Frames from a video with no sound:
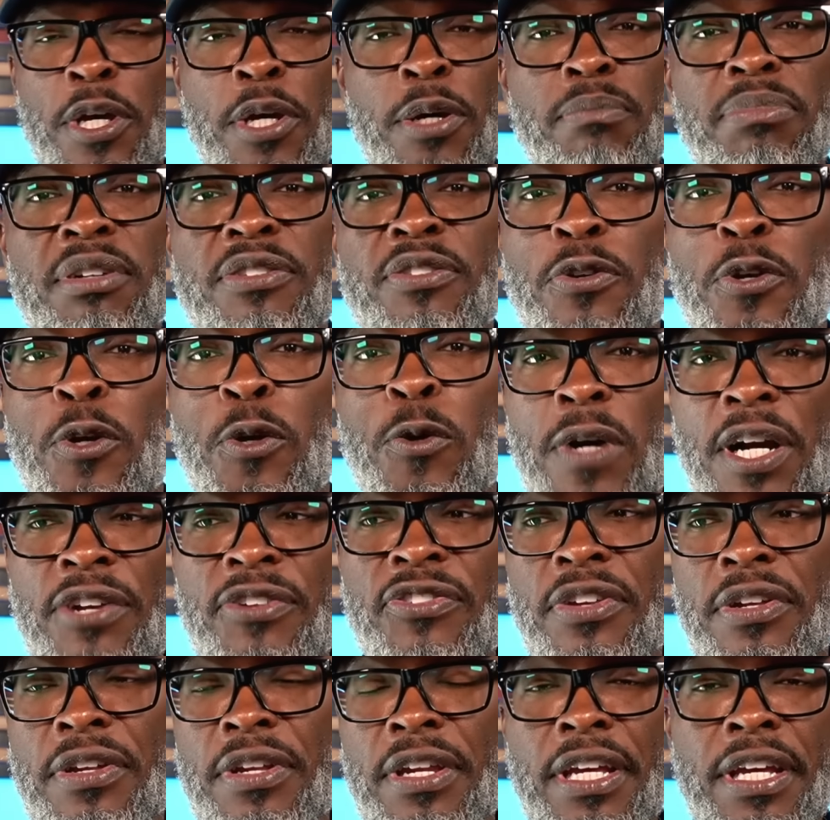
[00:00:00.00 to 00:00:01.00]
But the
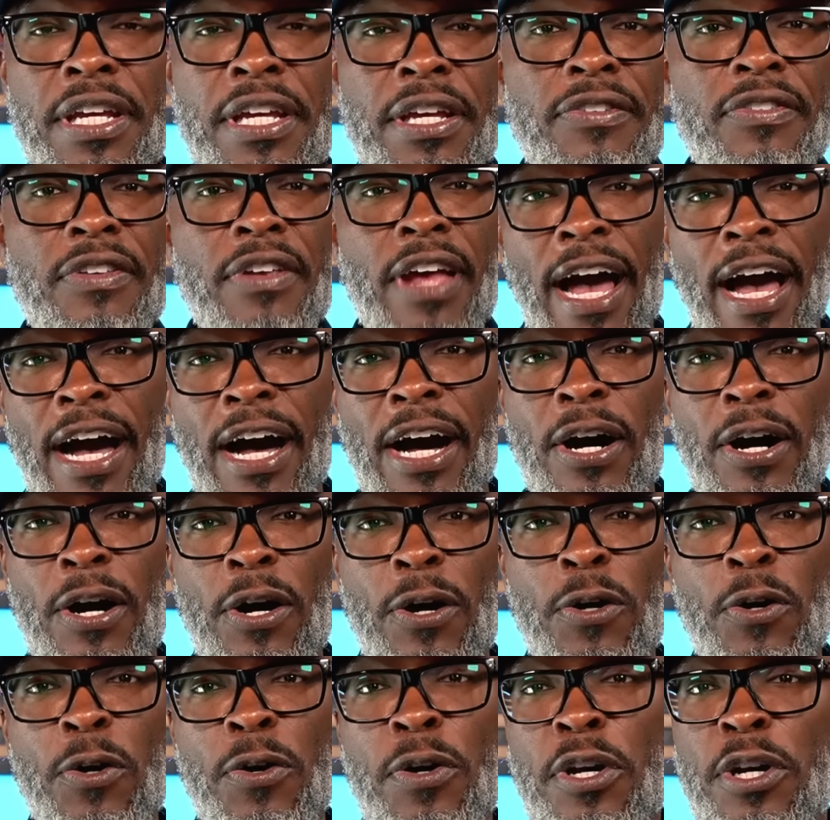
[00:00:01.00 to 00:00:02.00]
question is,
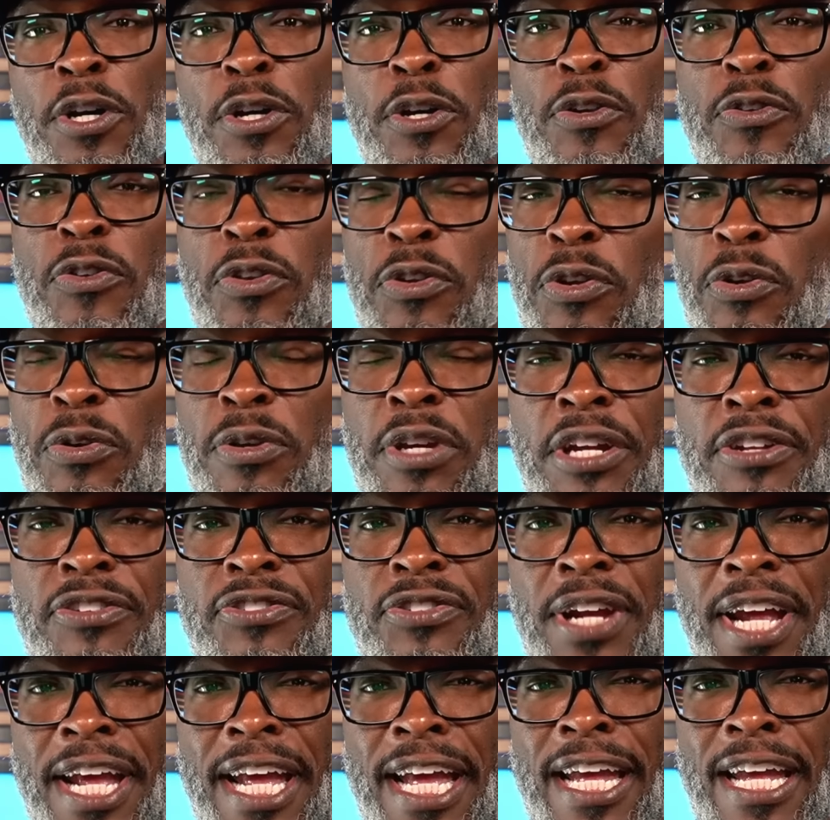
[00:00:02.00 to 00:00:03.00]
how do you get
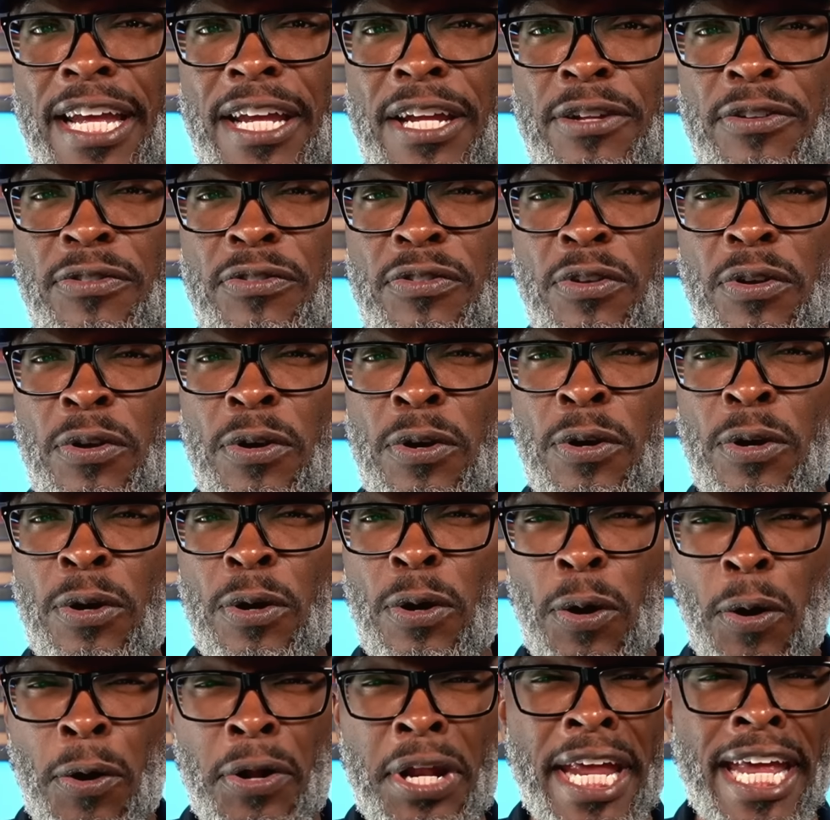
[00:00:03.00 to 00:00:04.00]
your hands
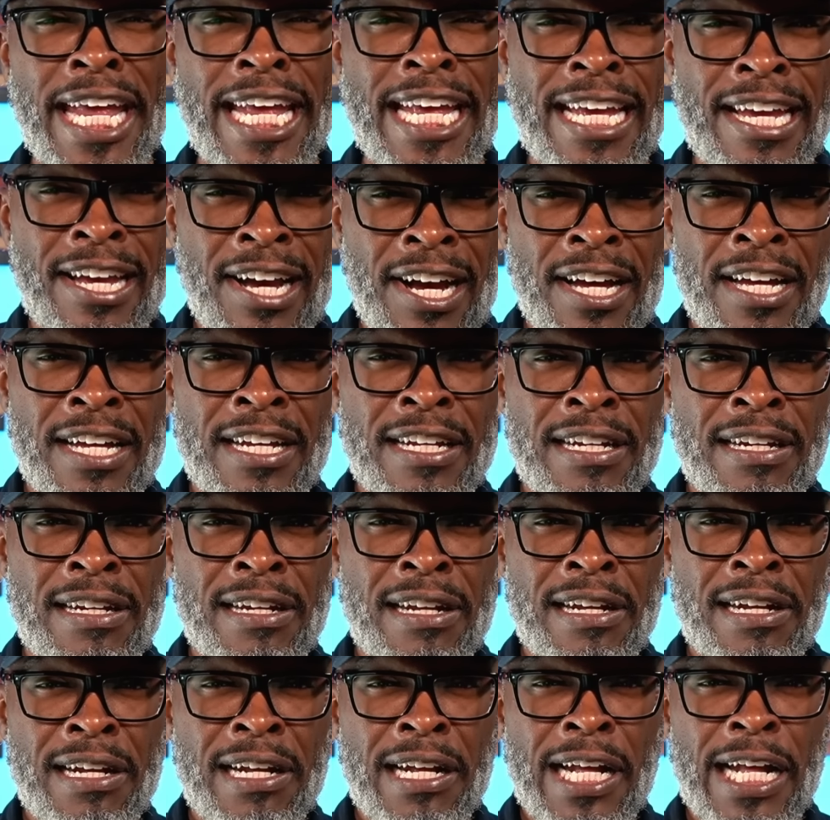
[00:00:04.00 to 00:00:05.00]
on a gun?
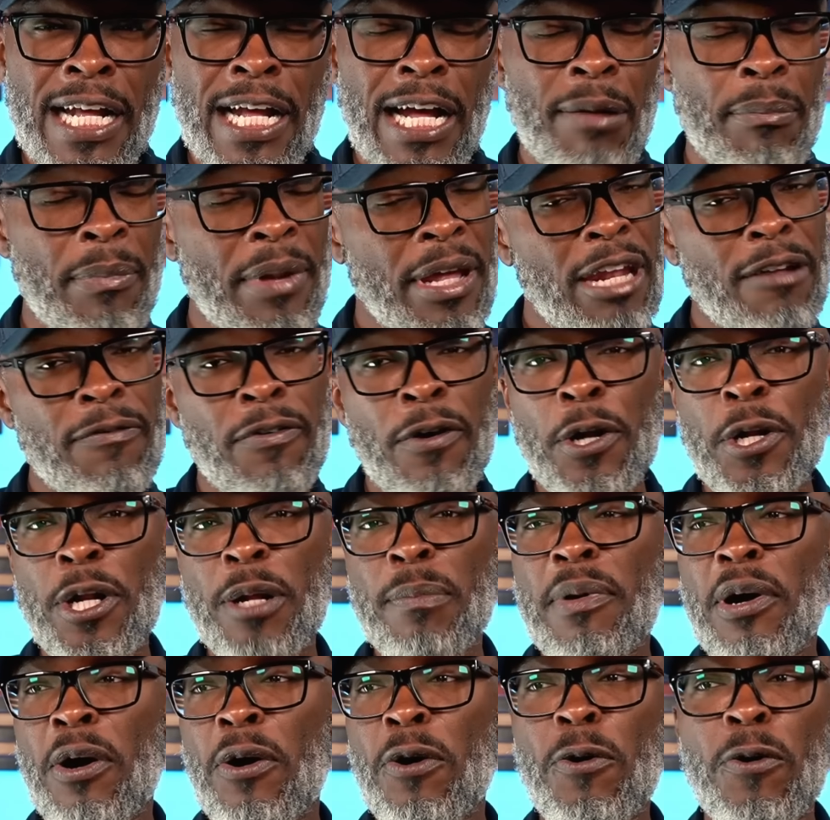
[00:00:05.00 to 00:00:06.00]
I mean, I've heard
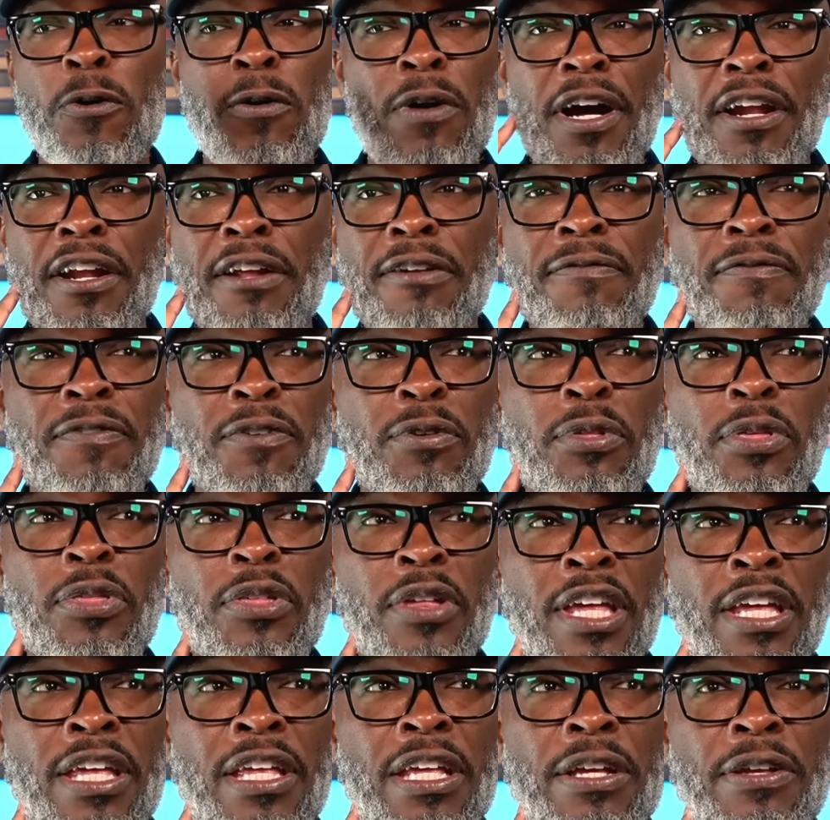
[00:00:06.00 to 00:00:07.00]
about quite a few
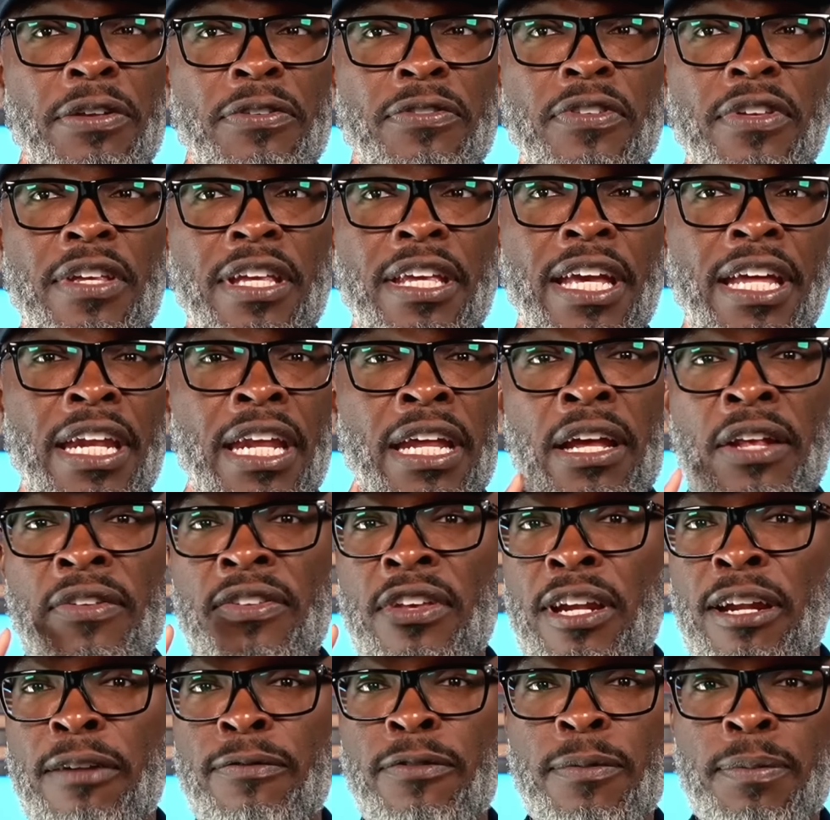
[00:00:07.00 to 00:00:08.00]
things getting
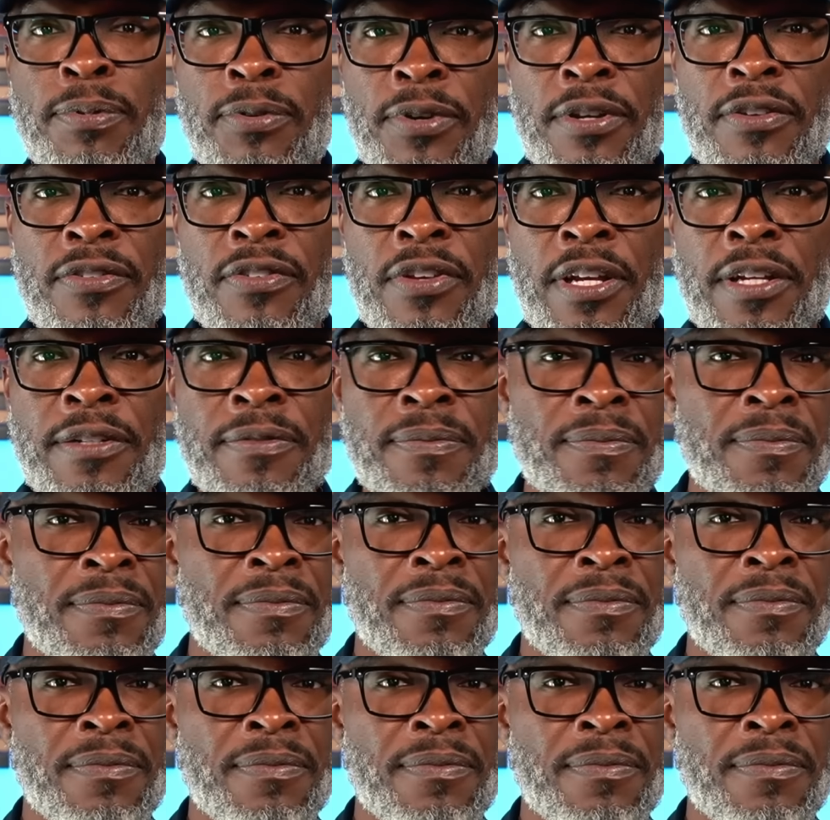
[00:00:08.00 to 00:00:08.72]
inside of a prison.